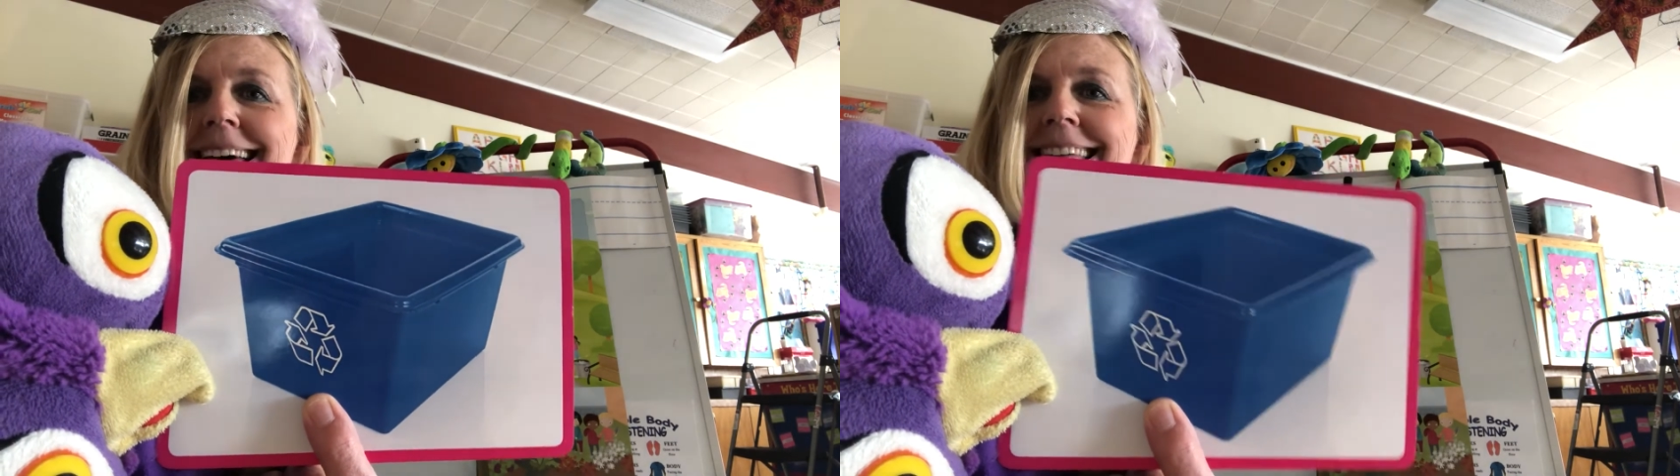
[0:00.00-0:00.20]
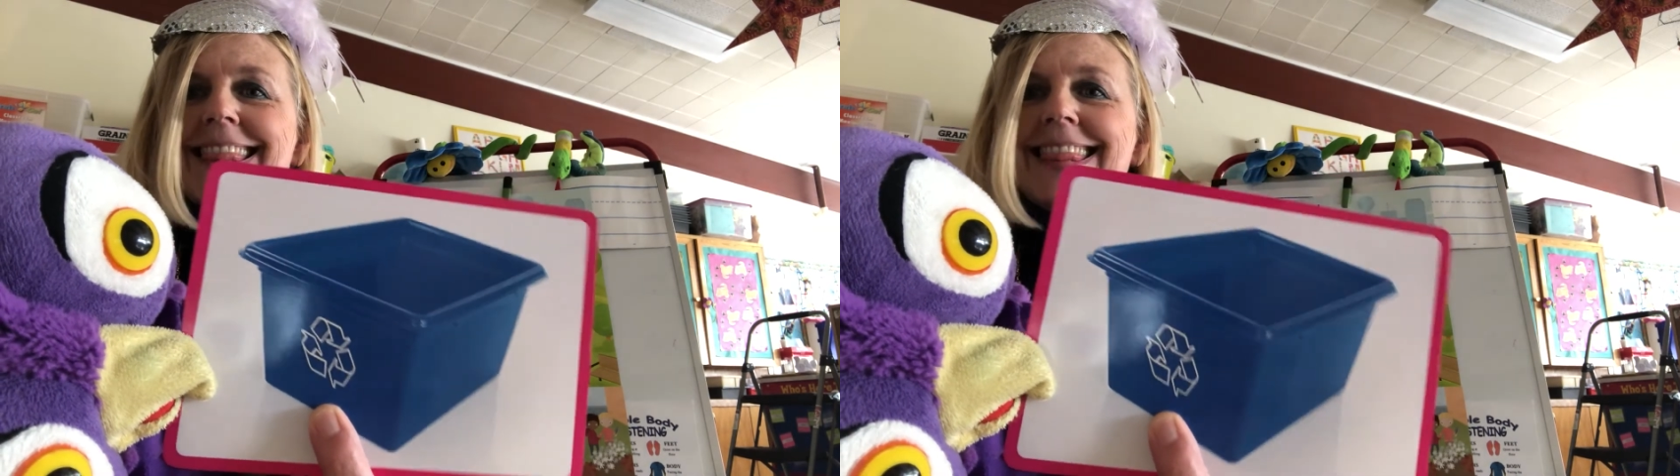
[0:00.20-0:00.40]

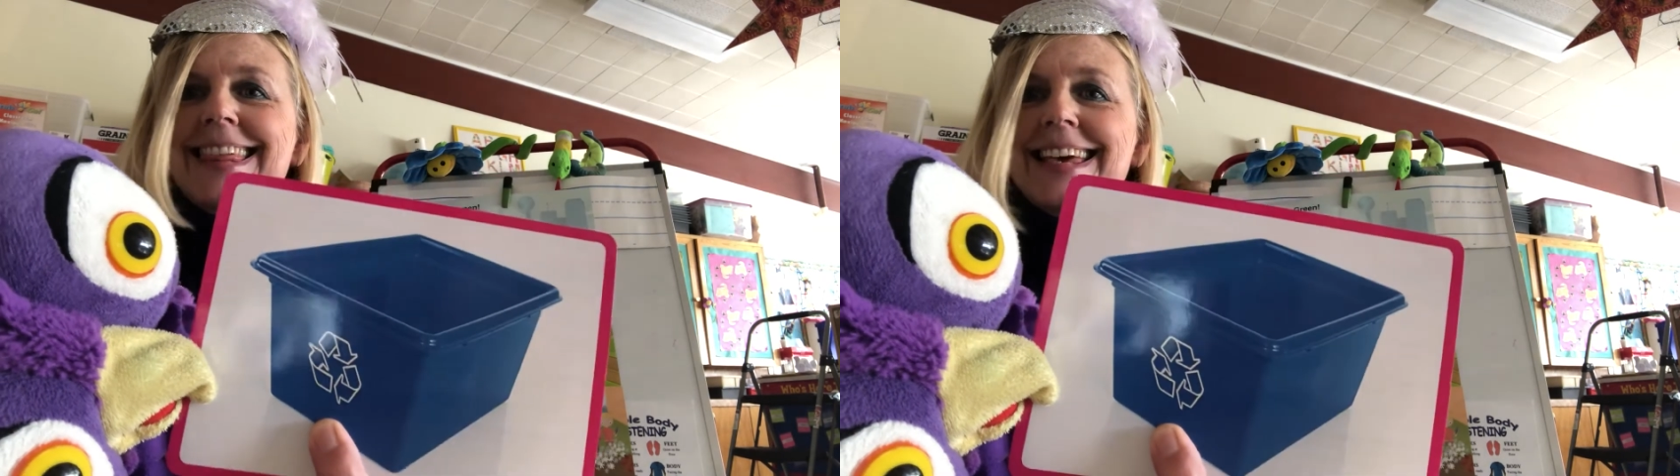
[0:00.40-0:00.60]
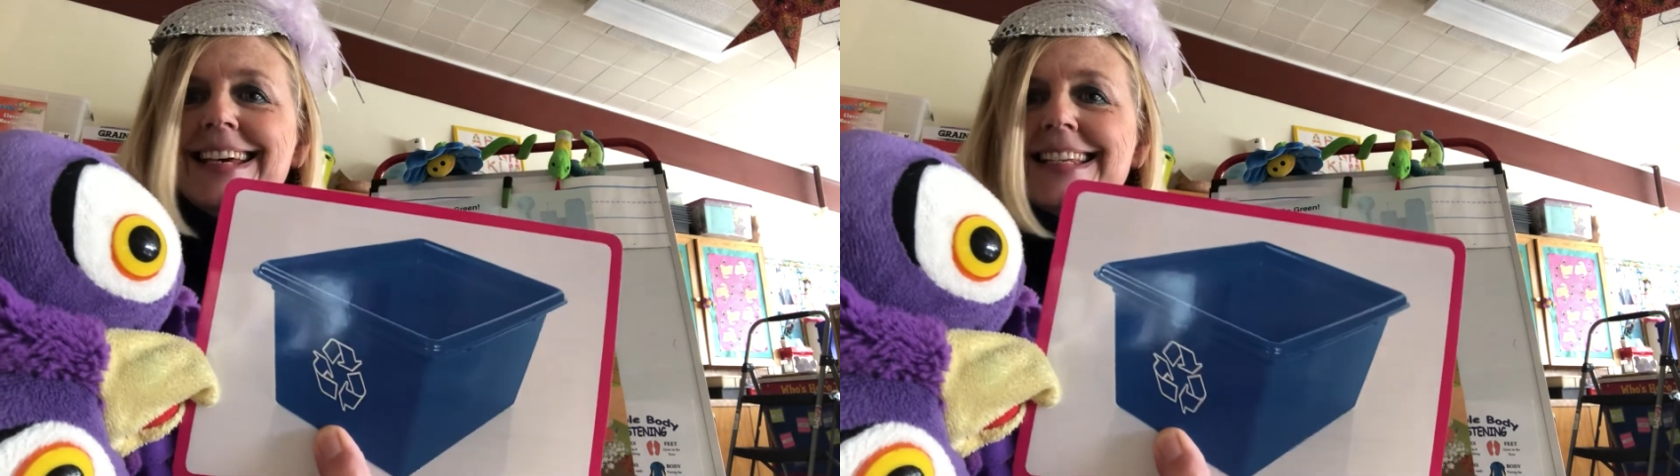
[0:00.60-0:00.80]

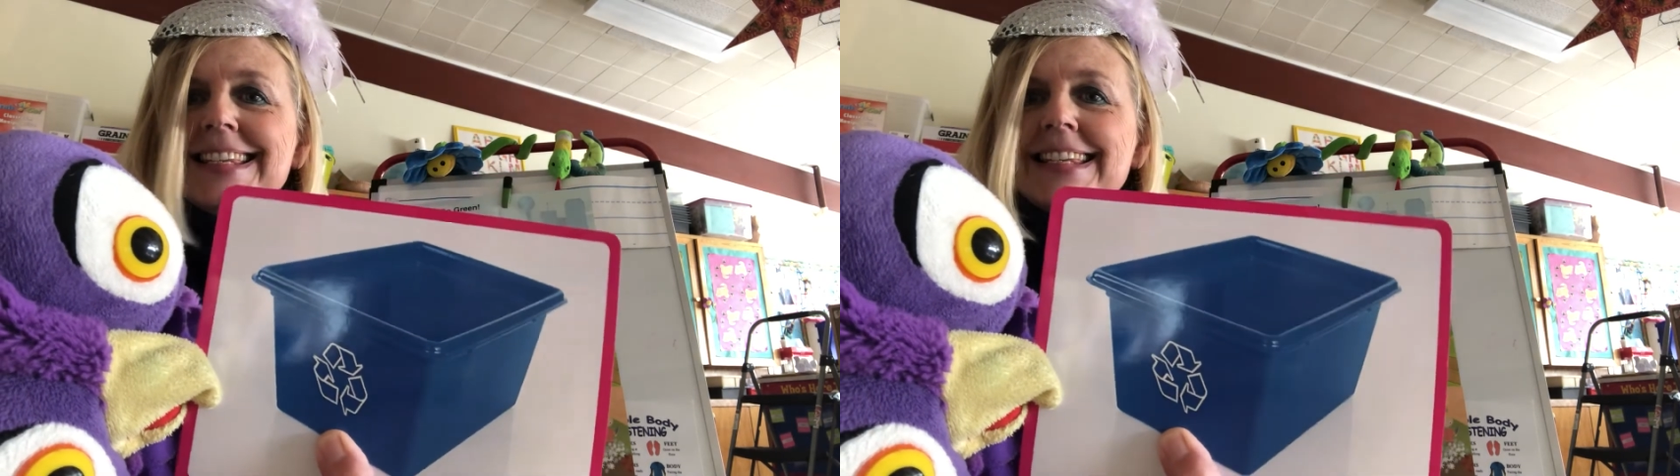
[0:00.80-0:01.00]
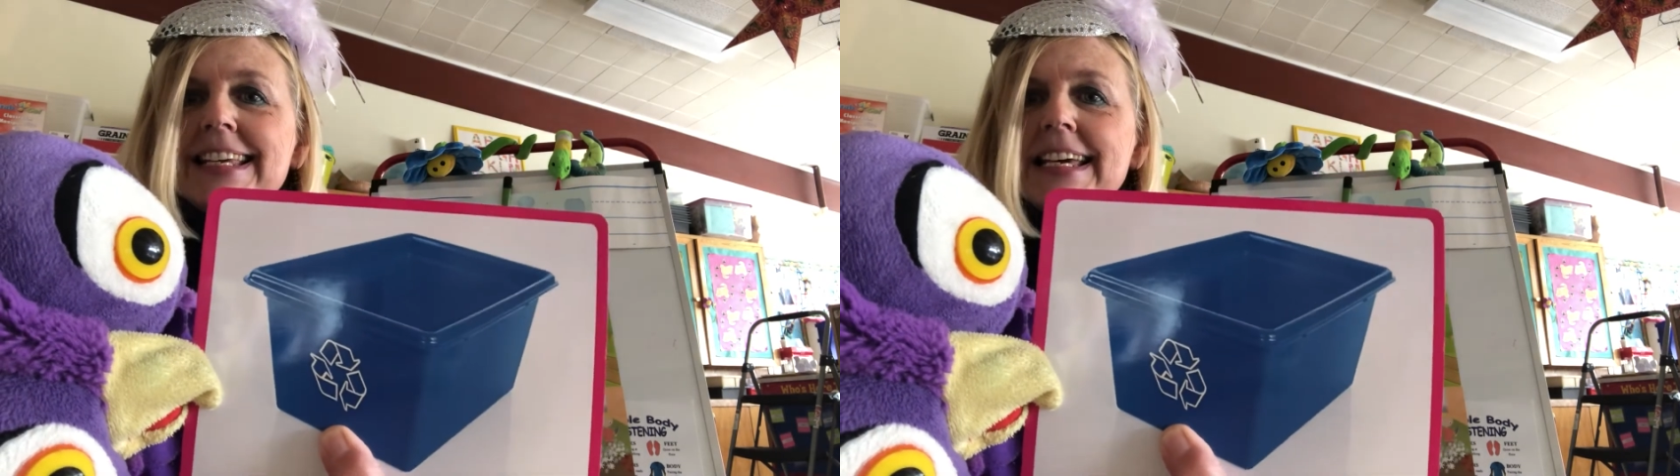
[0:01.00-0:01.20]

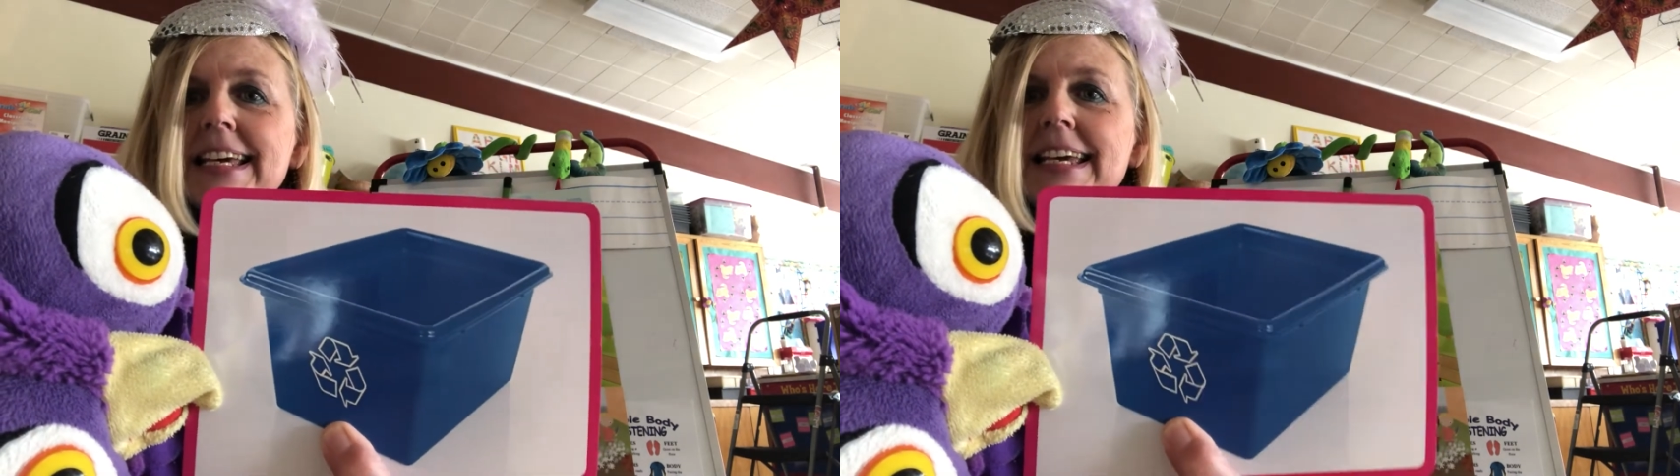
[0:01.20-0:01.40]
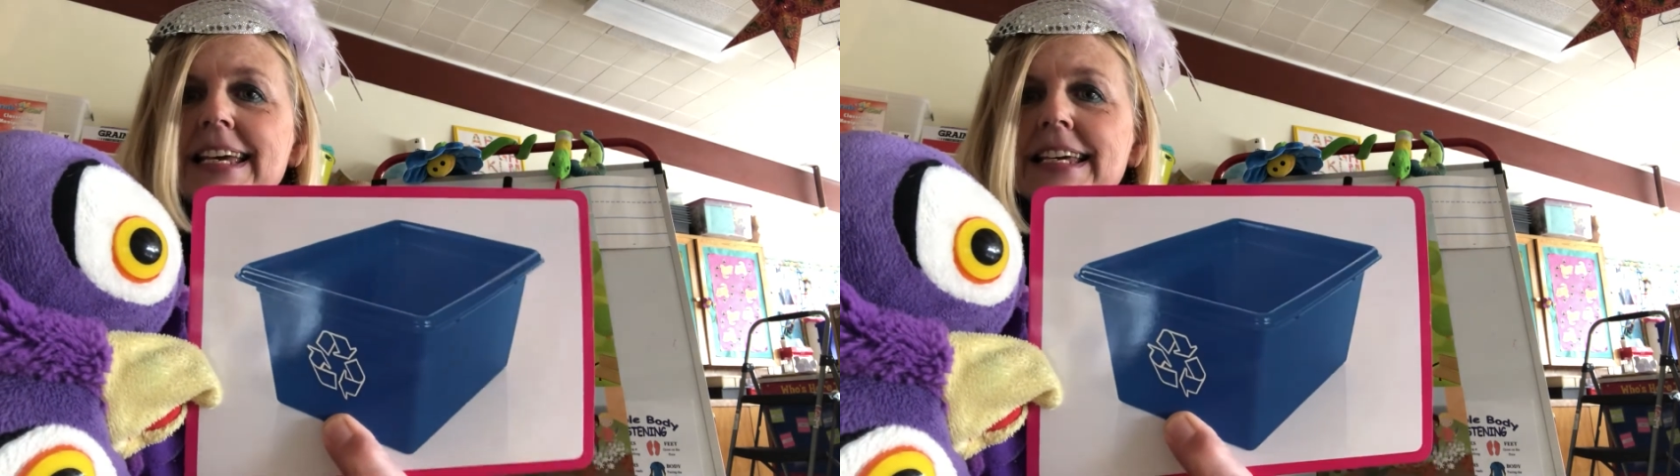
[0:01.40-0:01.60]
This
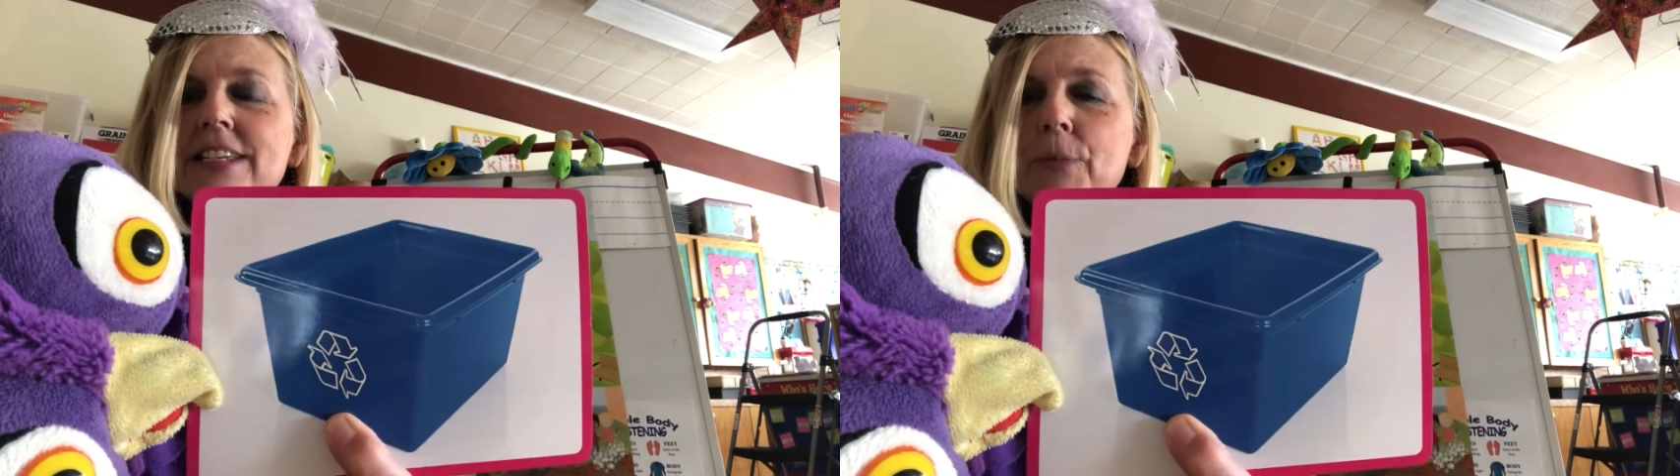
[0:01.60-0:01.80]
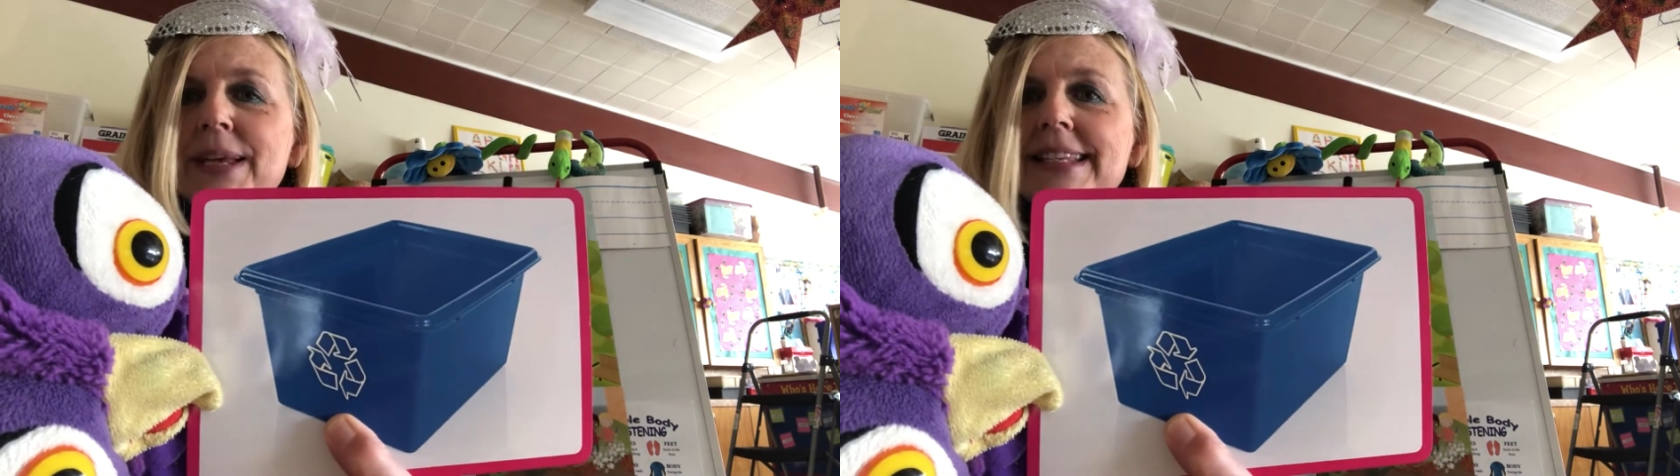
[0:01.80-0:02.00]
is
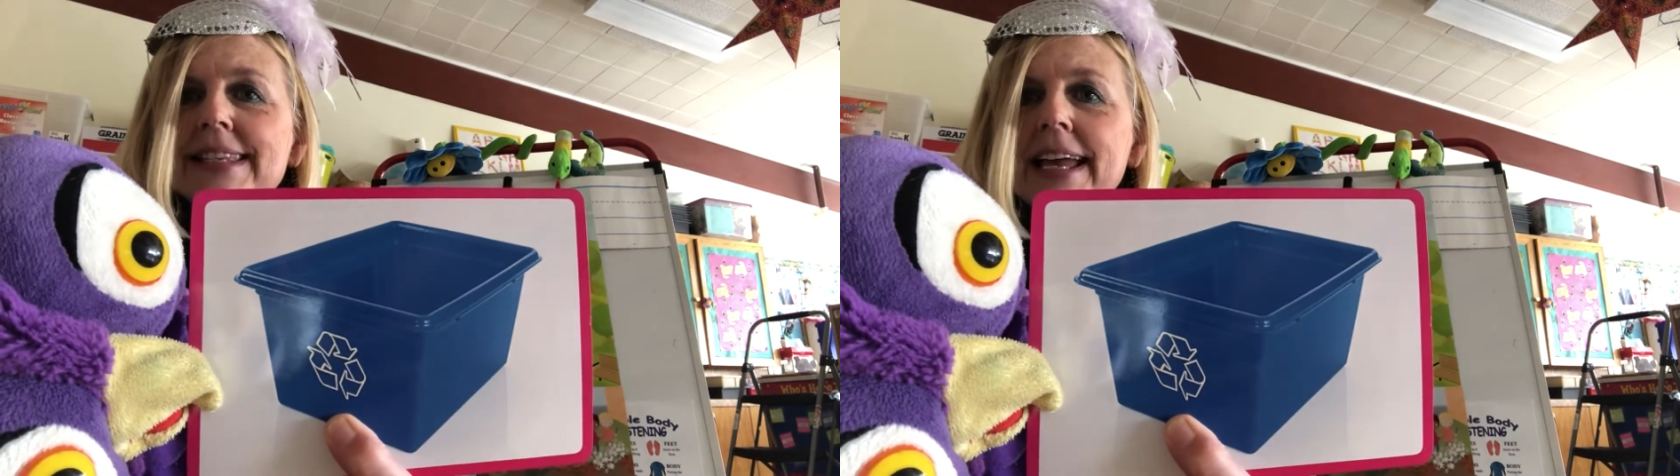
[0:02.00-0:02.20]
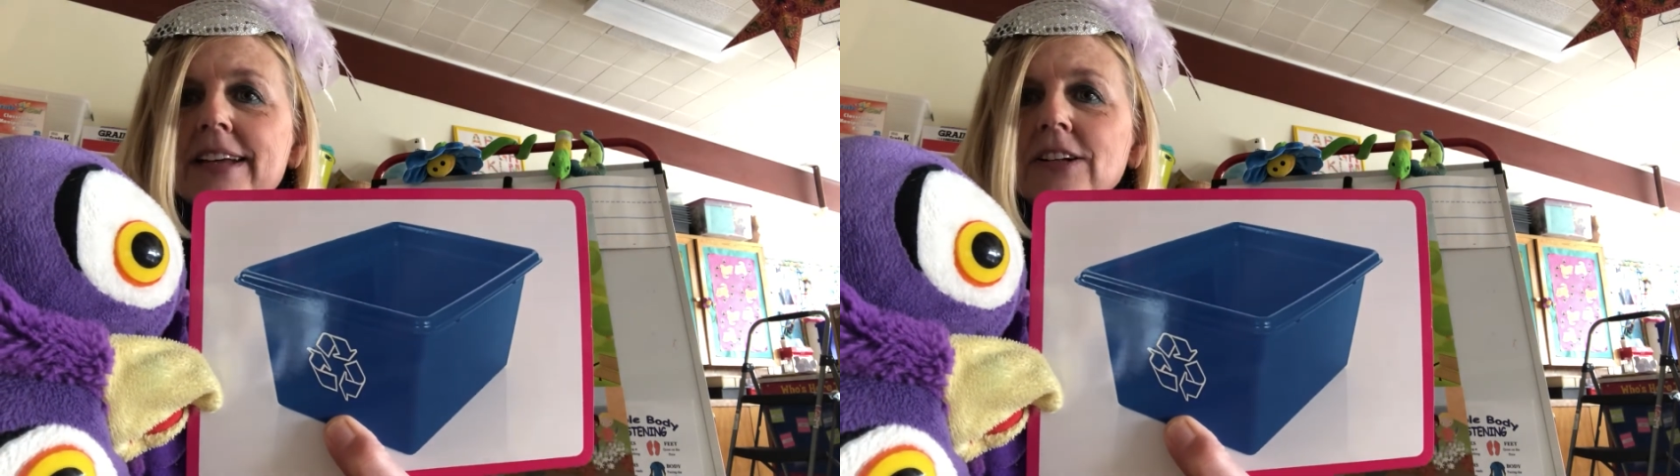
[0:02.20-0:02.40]
a
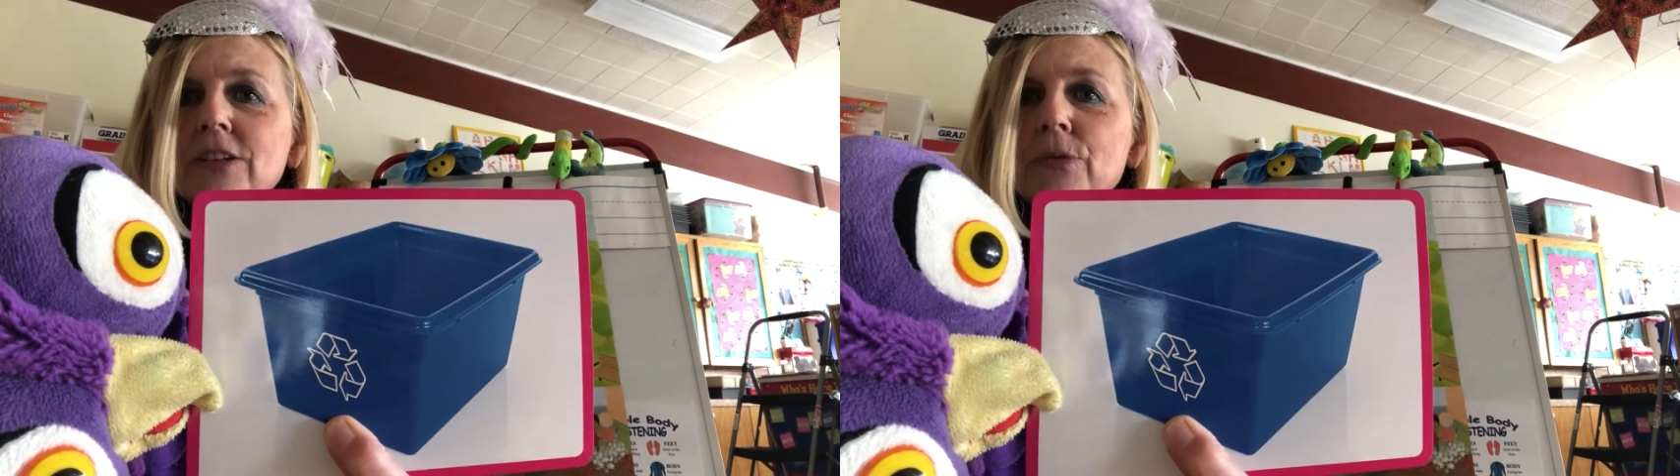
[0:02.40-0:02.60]
recycle,